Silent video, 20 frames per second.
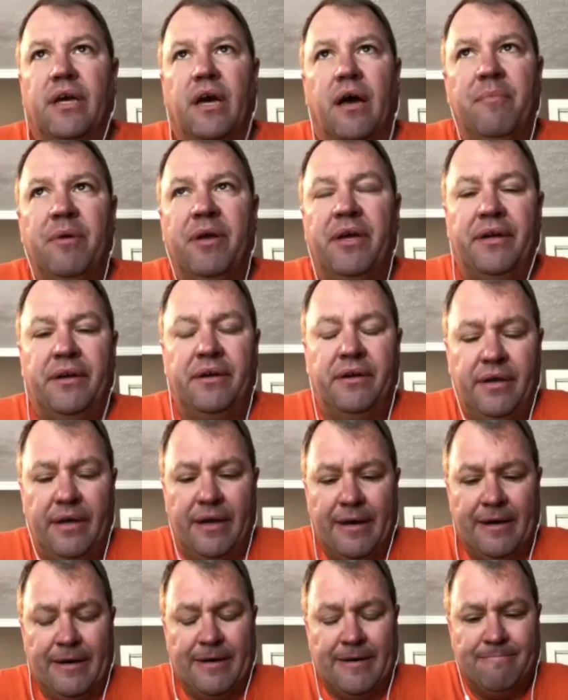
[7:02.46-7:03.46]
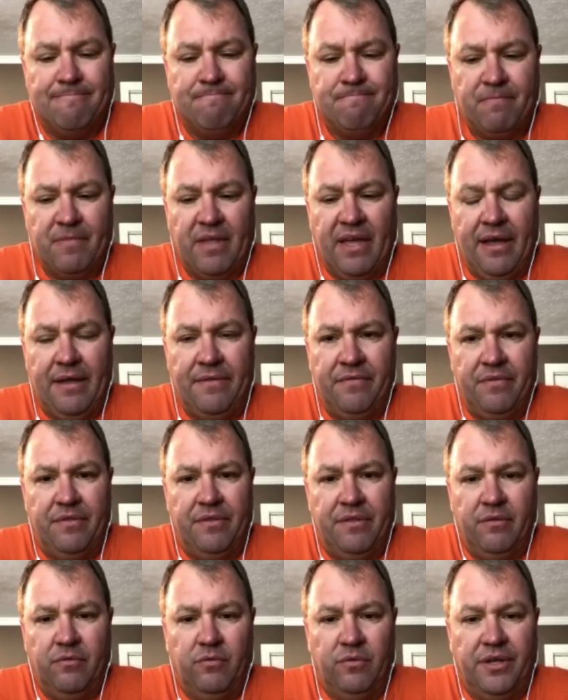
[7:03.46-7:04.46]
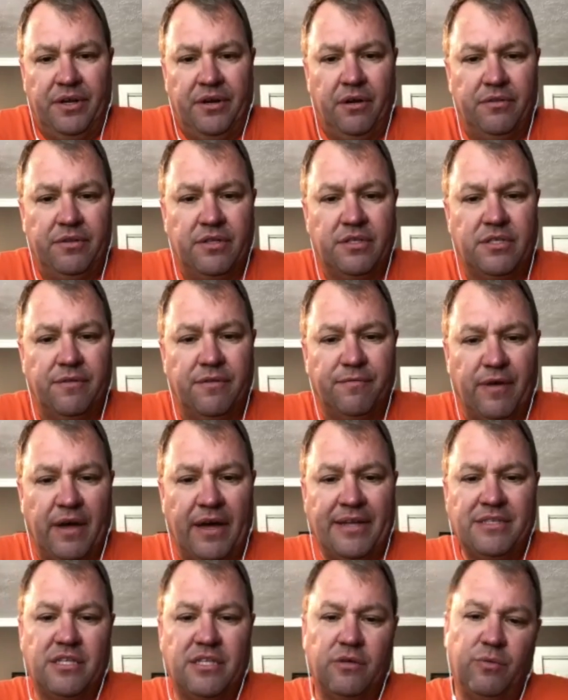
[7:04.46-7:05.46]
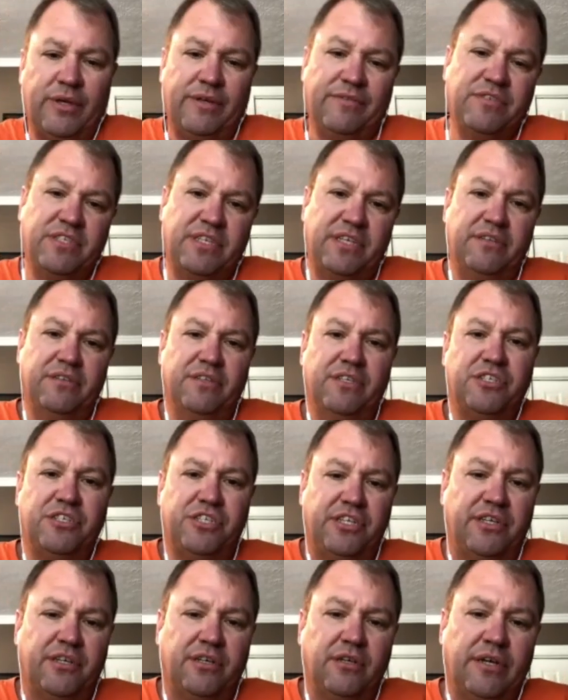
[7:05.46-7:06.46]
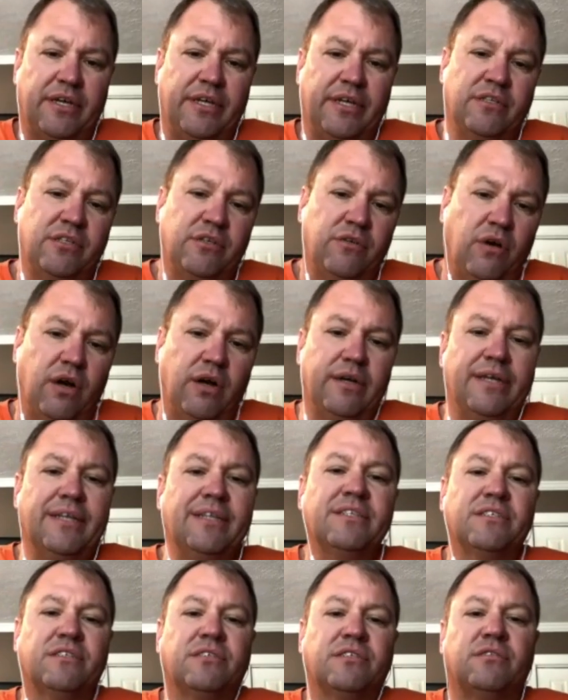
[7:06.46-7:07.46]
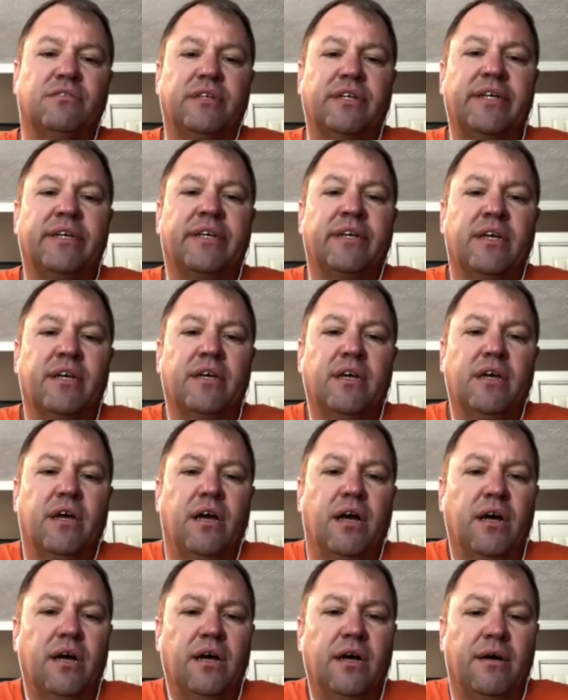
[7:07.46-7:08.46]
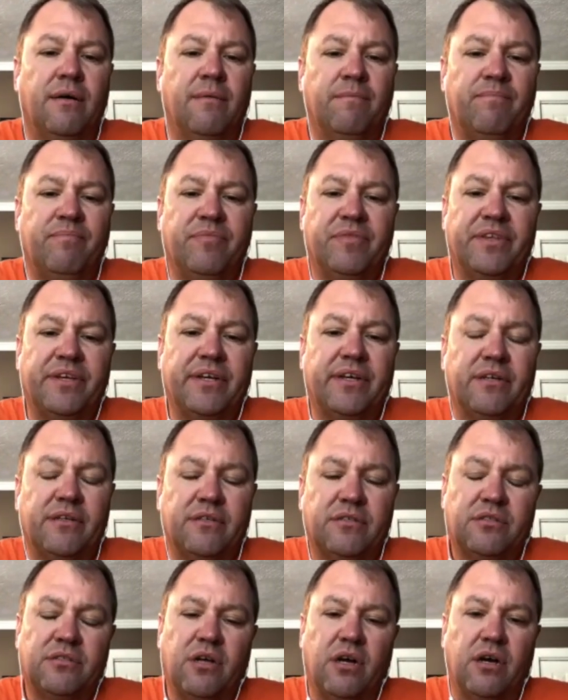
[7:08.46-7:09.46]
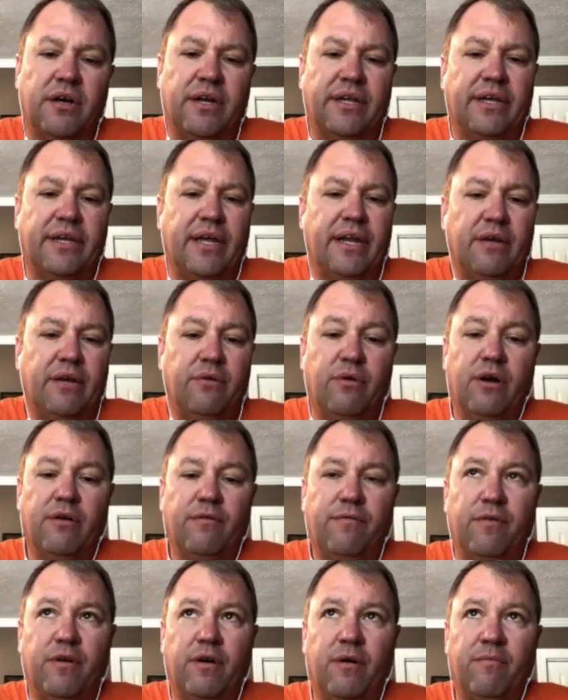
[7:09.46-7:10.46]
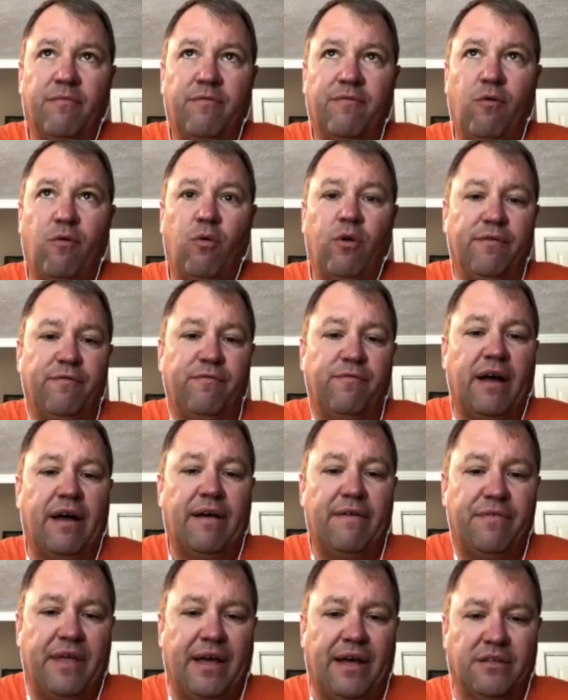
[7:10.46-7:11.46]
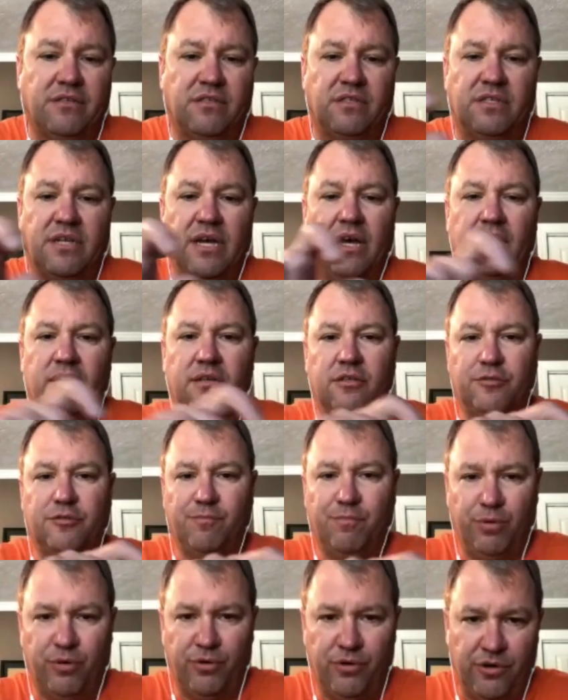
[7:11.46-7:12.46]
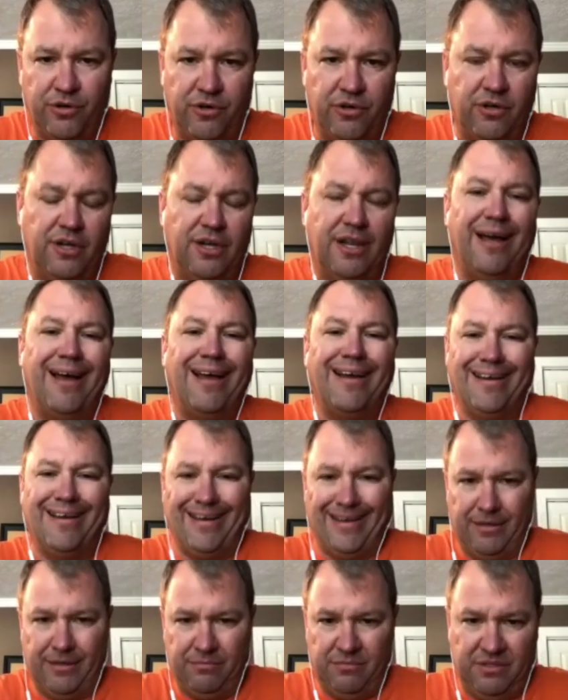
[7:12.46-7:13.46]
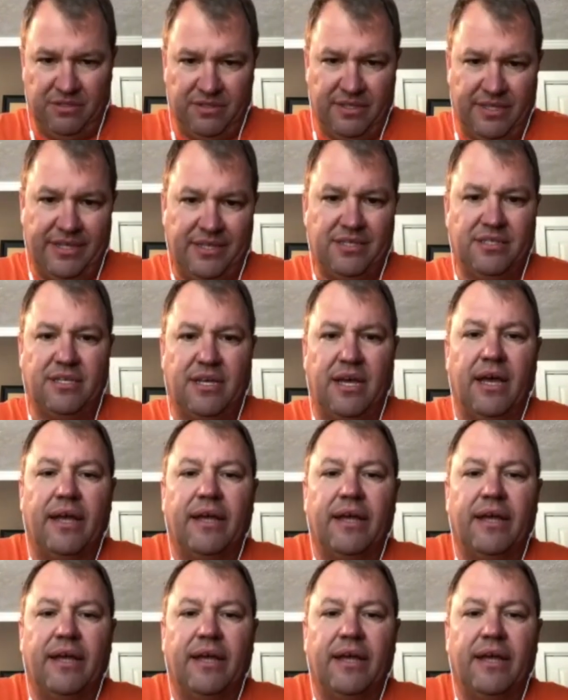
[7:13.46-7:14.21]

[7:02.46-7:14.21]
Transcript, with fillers: i mean um, and you know this the fines that we've seen this year into our industry um, they're starting anywhere from four to five thousand dollars per line item that they cite